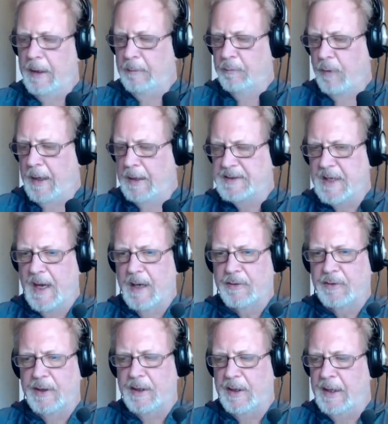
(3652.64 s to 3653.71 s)

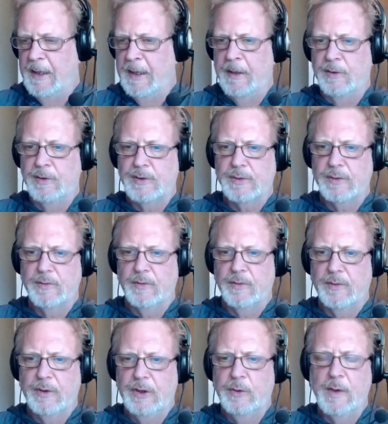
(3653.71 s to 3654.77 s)
exactly. And
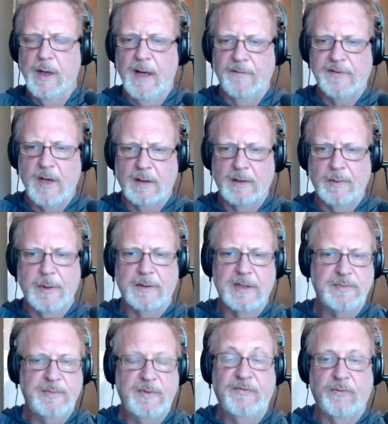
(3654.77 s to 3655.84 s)
you and I have talked about this
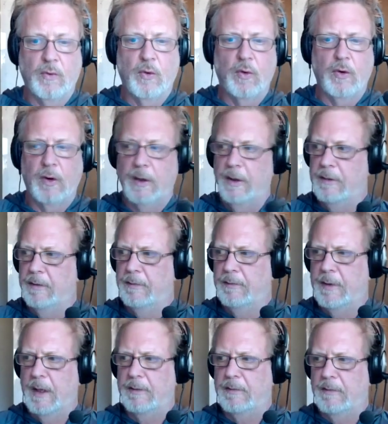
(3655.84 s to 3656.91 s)
before,
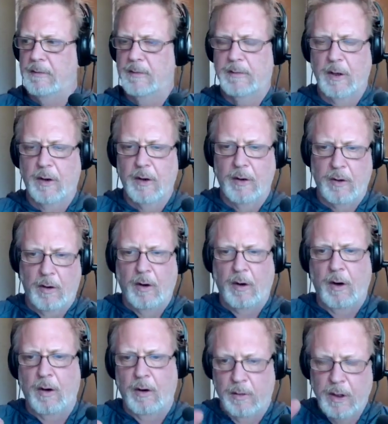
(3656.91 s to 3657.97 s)
that there
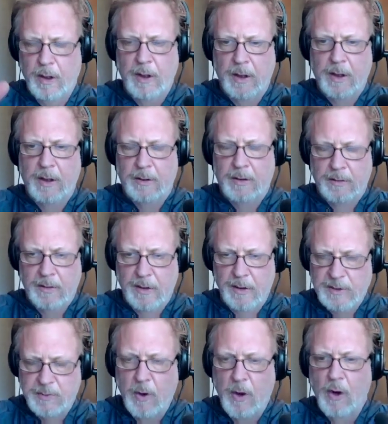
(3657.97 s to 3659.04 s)
are a
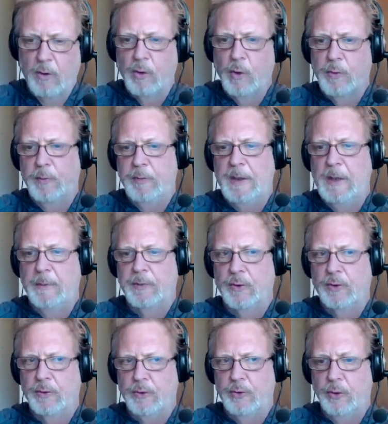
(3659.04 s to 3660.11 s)
small group of
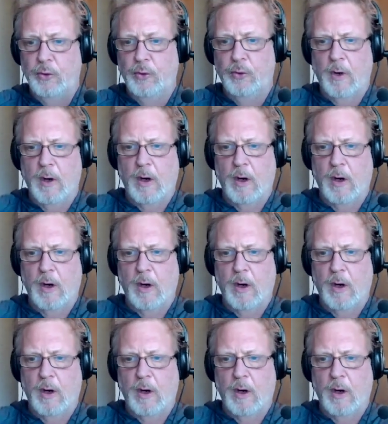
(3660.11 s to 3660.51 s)
people who